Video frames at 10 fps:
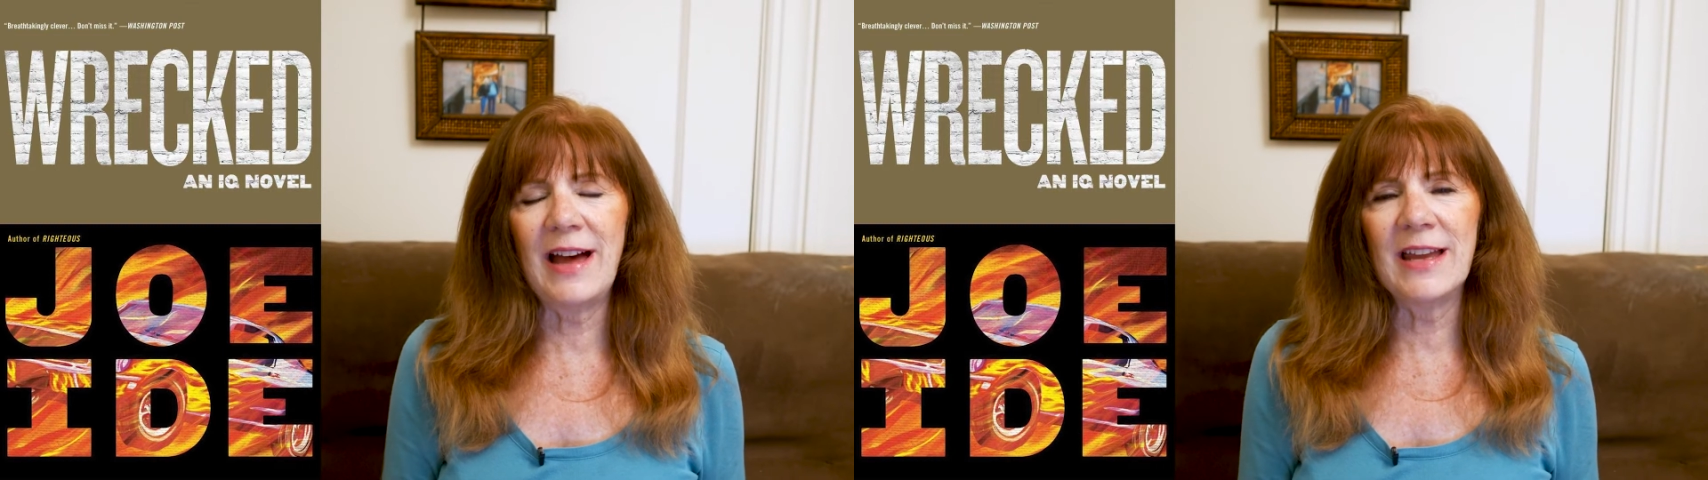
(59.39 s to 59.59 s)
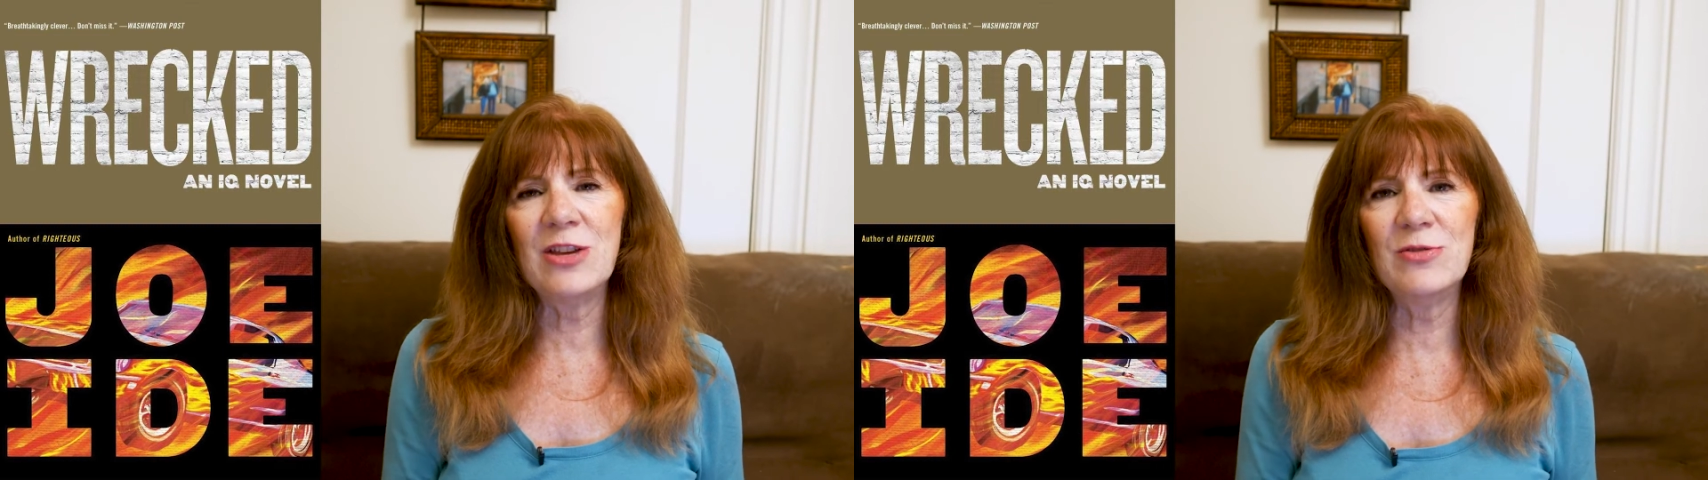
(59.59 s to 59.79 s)

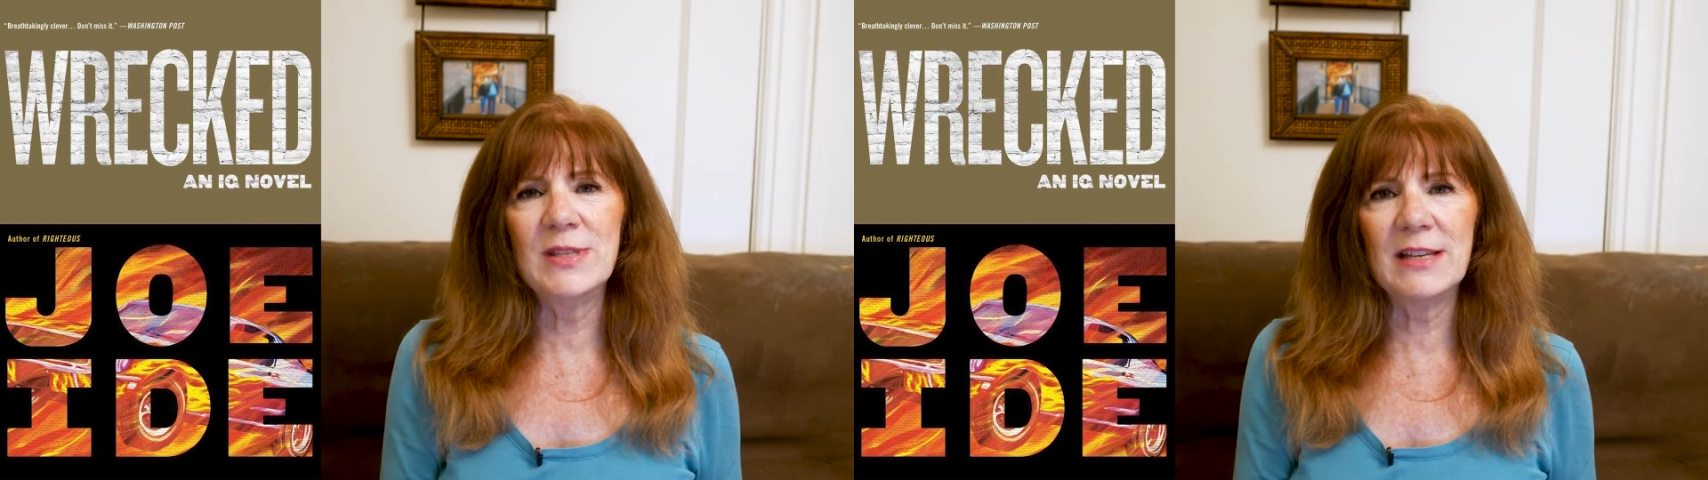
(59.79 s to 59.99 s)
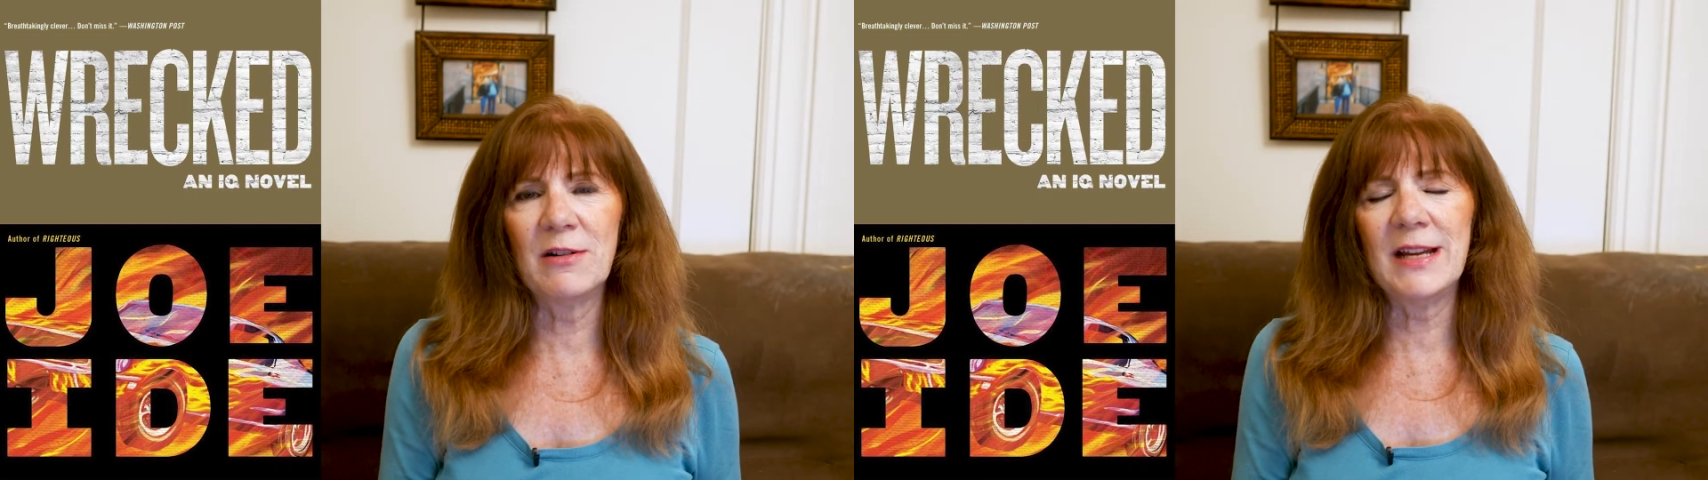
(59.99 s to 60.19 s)
IQ
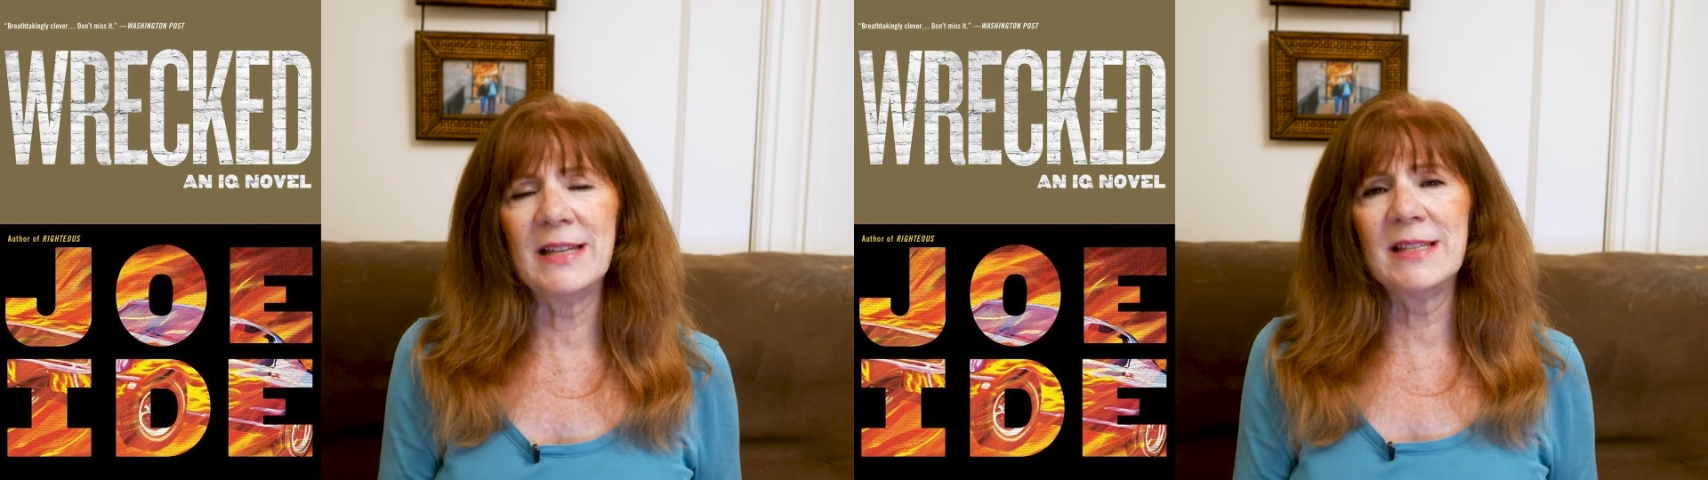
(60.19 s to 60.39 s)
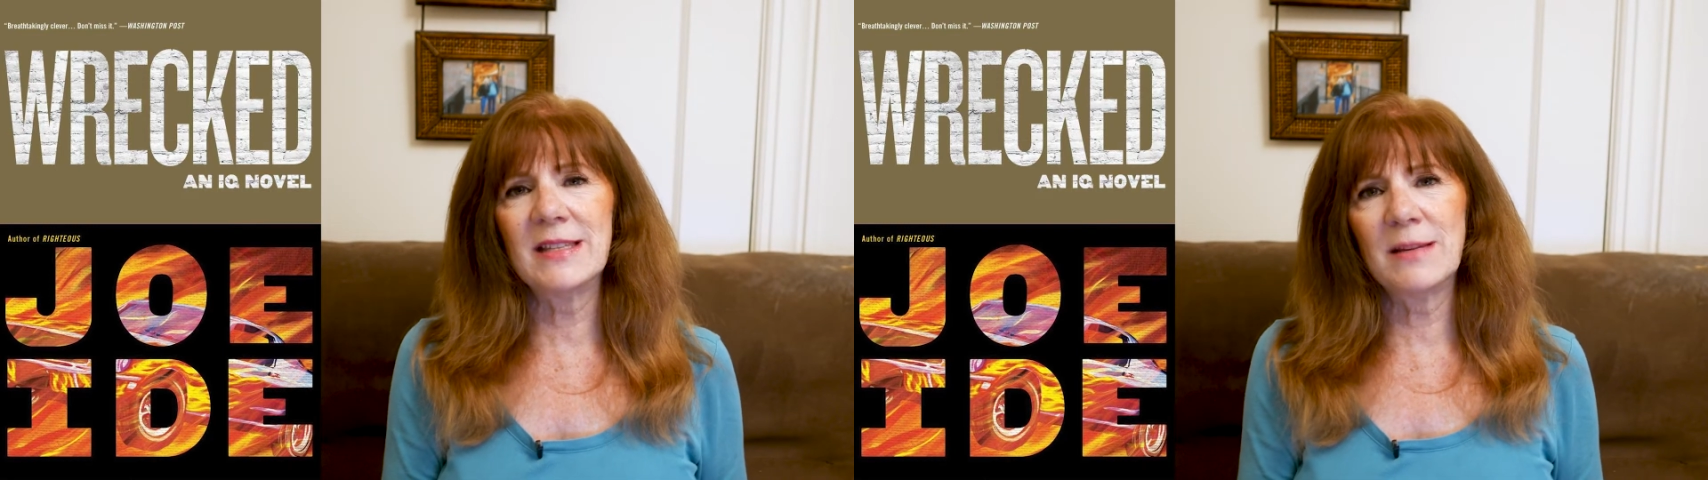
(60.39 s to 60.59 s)

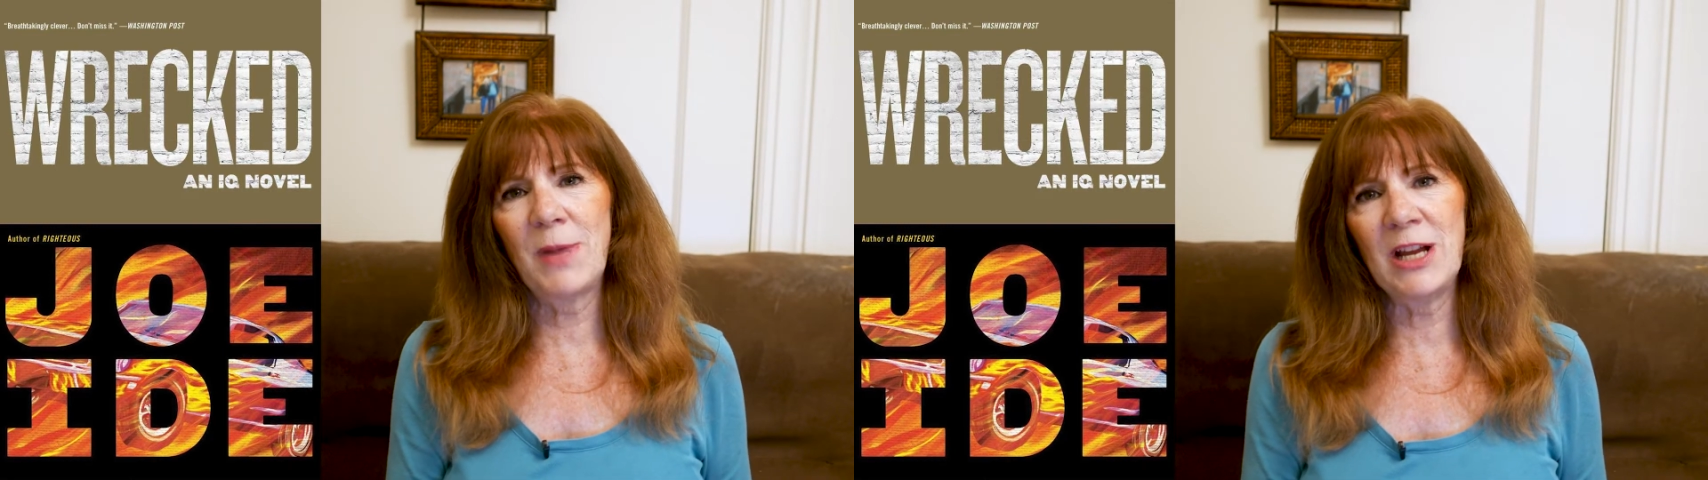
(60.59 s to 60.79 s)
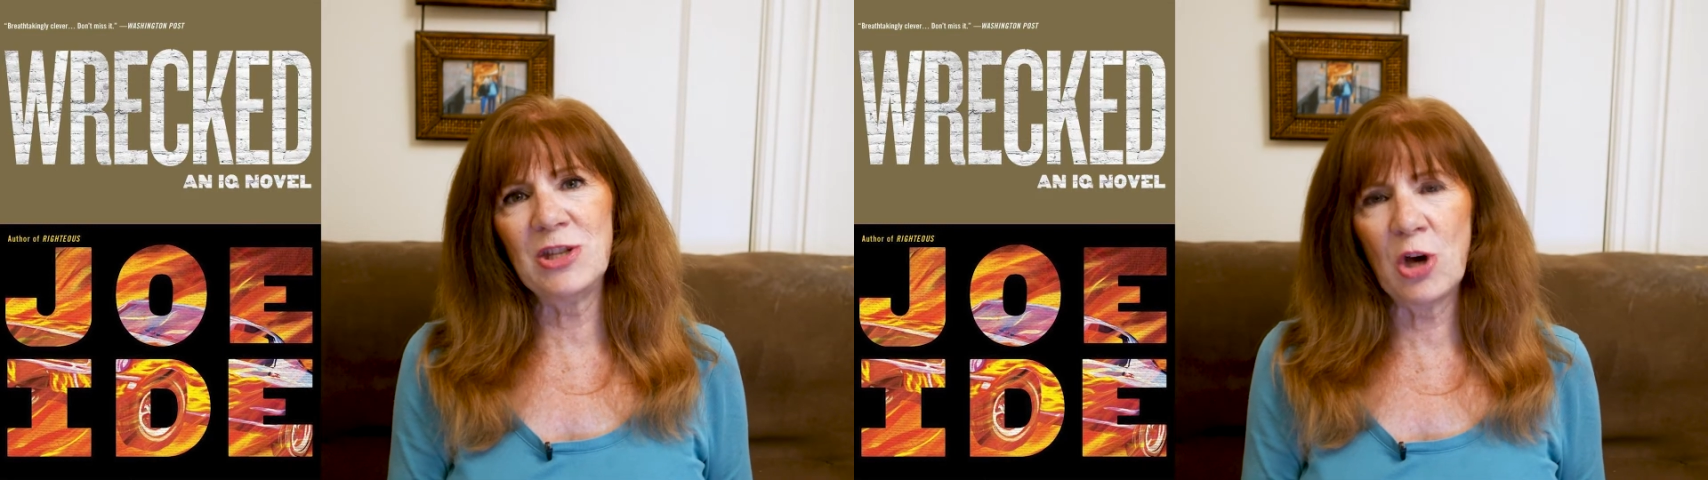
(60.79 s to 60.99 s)
series
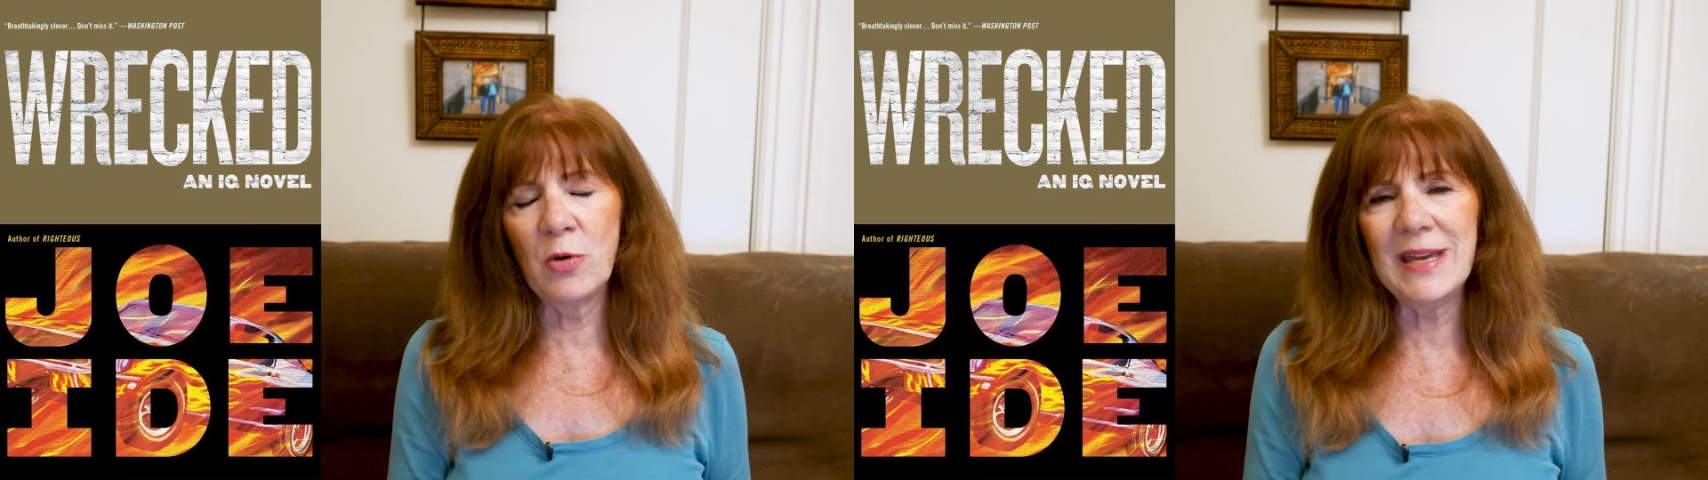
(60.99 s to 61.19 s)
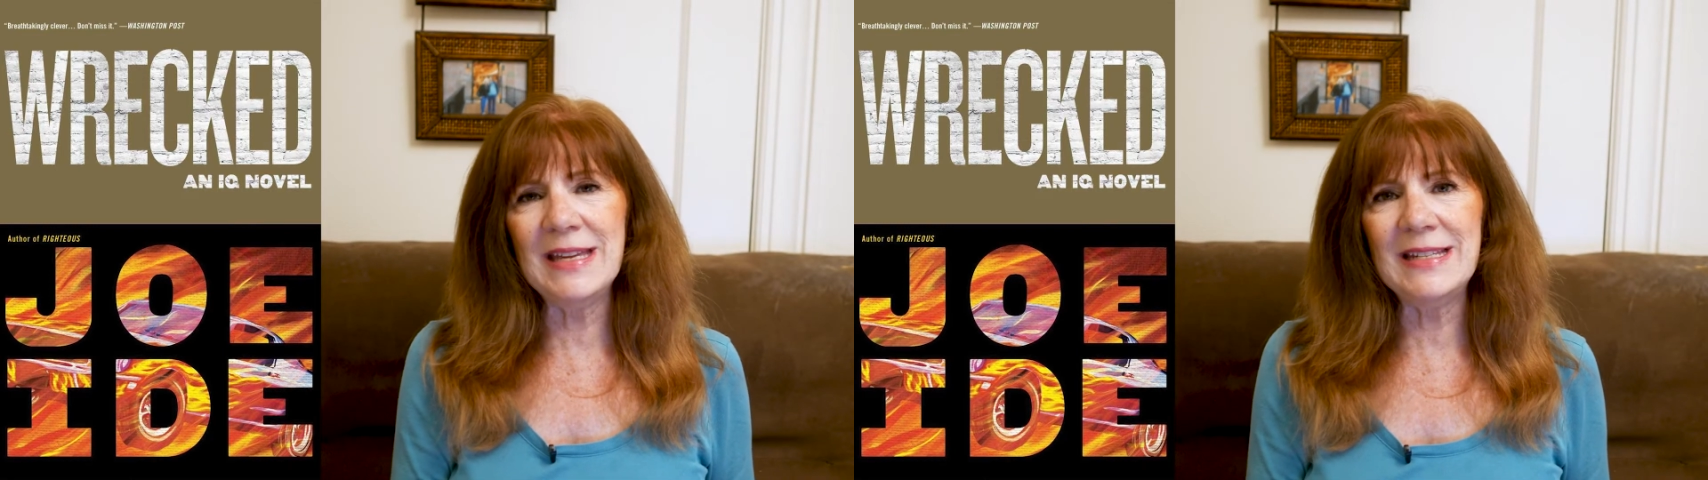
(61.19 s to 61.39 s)
by Joe
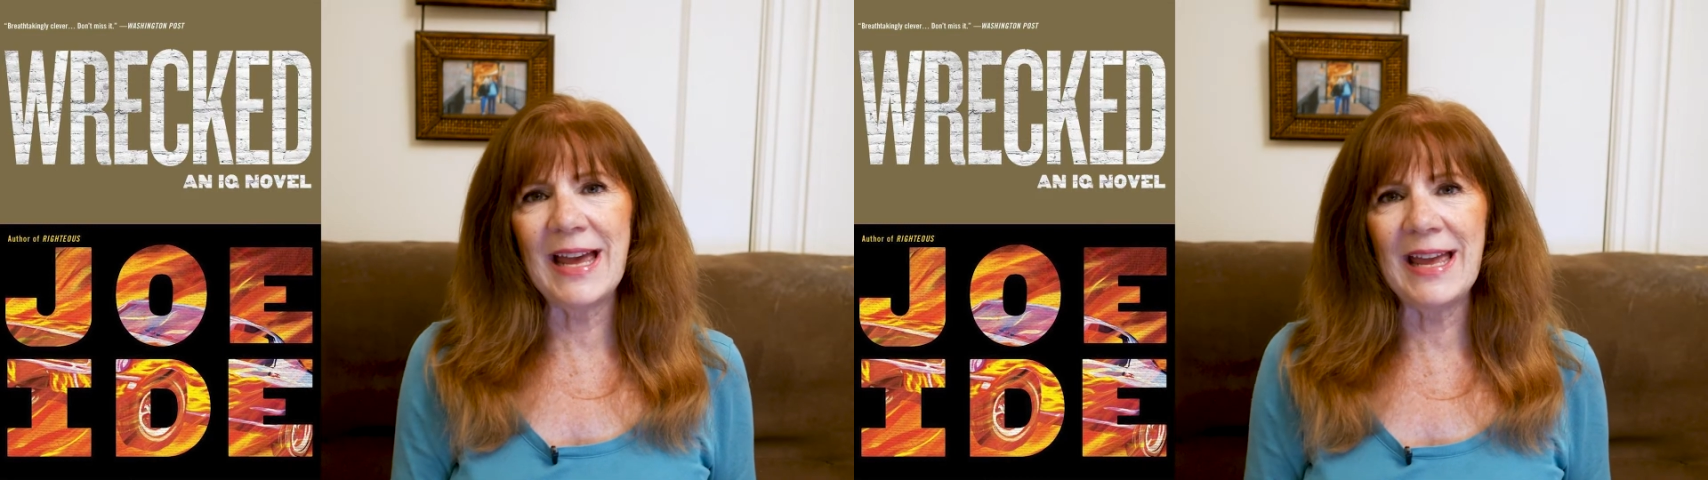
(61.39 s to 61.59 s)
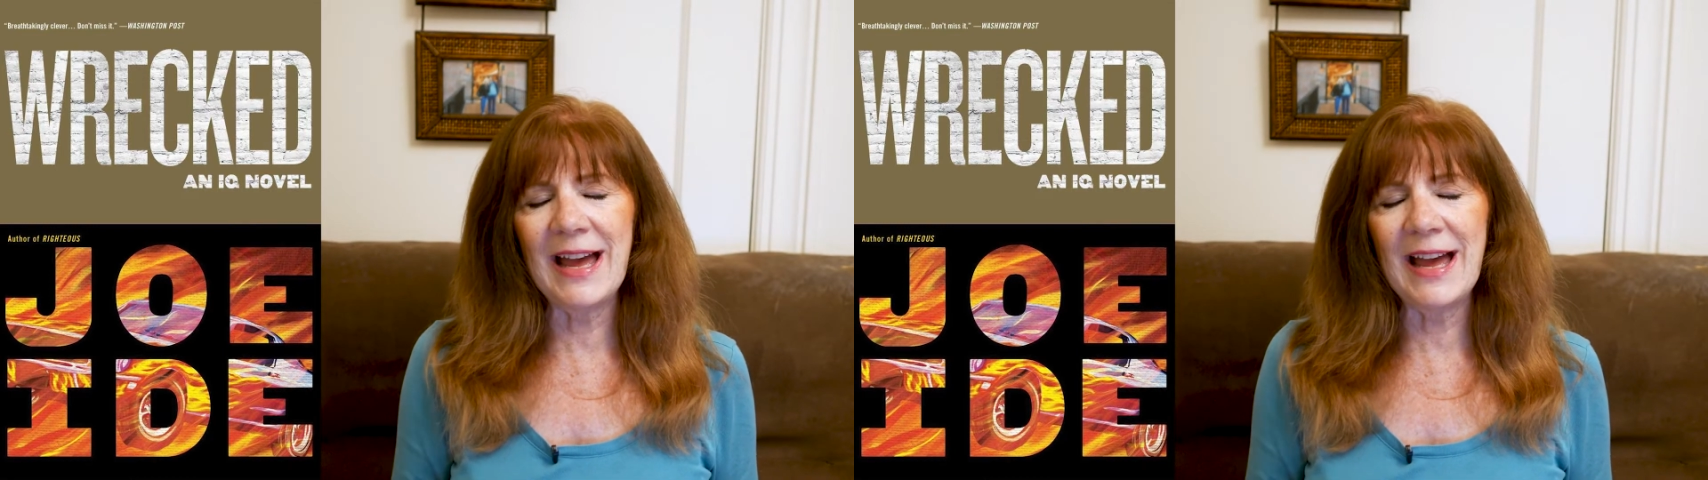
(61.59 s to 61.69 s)
Ide.